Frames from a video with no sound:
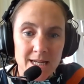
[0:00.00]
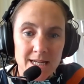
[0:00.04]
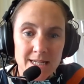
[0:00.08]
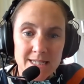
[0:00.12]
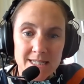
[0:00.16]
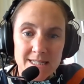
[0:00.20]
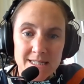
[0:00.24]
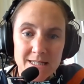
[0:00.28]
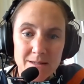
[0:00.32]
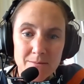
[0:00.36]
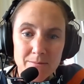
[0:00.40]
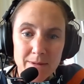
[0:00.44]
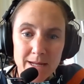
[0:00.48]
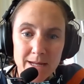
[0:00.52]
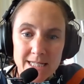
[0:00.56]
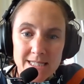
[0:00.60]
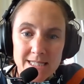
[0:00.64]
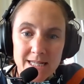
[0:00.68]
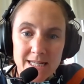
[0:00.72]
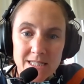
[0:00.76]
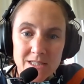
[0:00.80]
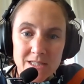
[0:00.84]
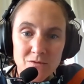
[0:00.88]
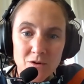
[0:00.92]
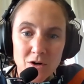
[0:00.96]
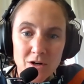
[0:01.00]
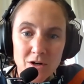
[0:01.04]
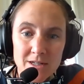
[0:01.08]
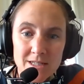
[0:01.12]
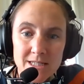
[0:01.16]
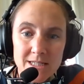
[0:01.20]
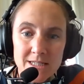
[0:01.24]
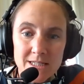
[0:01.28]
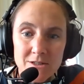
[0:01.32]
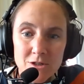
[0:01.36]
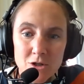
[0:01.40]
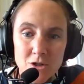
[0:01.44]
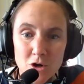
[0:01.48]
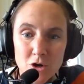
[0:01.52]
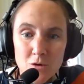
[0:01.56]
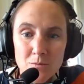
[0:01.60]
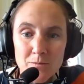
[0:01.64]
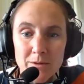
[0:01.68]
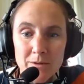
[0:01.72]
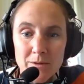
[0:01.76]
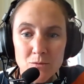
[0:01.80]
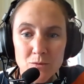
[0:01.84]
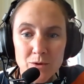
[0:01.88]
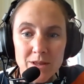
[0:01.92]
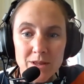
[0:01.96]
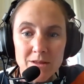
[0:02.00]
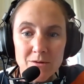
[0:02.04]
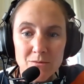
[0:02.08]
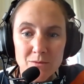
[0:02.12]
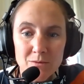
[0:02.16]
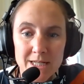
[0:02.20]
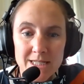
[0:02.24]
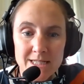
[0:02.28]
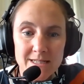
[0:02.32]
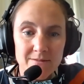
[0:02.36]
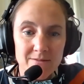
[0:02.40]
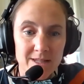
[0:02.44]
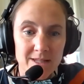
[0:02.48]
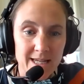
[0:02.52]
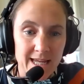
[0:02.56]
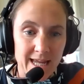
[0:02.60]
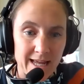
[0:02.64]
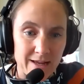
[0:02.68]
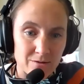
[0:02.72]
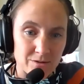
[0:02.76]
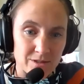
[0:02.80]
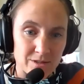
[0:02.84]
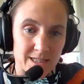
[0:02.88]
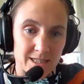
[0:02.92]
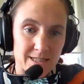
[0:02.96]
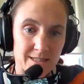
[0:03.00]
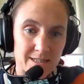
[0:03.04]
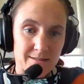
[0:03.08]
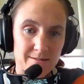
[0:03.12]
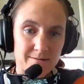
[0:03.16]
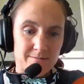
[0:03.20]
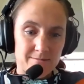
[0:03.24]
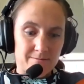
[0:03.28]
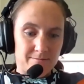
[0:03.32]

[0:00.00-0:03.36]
does it make sense for our city to open with the rest of the county?